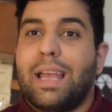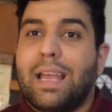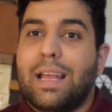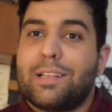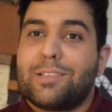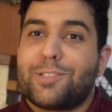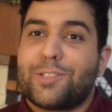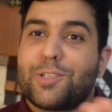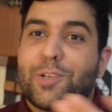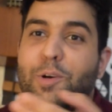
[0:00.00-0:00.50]

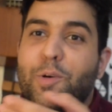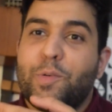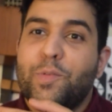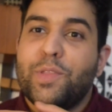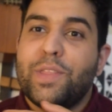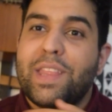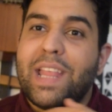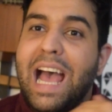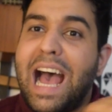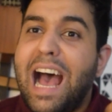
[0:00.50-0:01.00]
And so
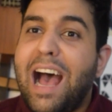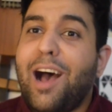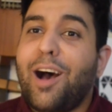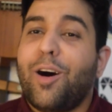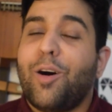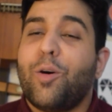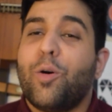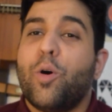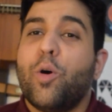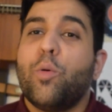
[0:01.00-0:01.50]

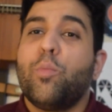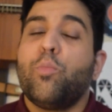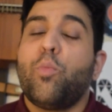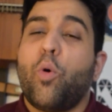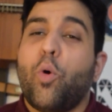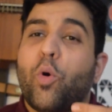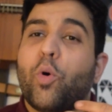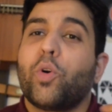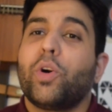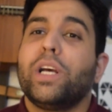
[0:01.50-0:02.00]
now
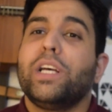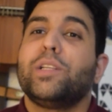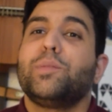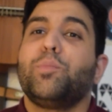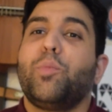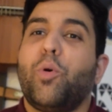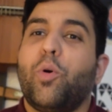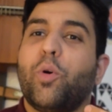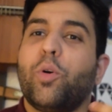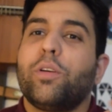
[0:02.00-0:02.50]
more
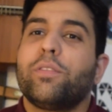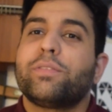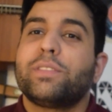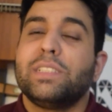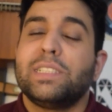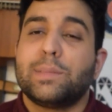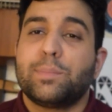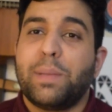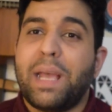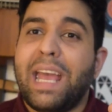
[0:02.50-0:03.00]
and more of
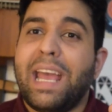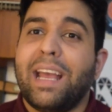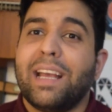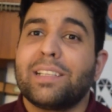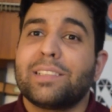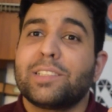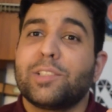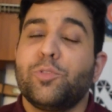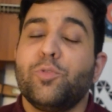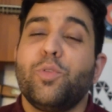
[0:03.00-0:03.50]
these
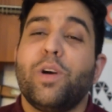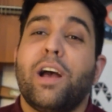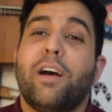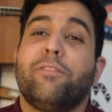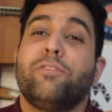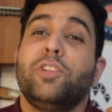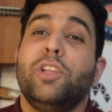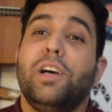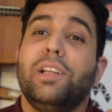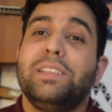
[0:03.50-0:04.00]
banks who
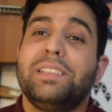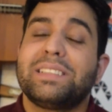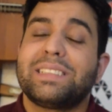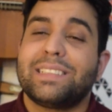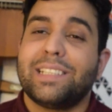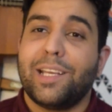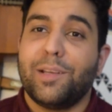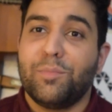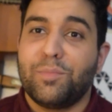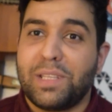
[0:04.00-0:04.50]
have done the
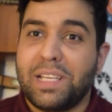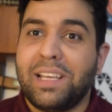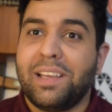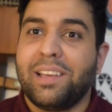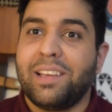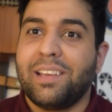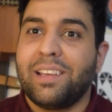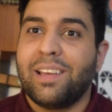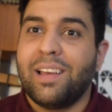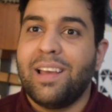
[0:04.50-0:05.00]
same
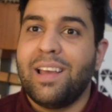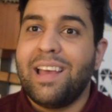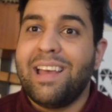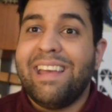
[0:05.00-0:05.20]
thing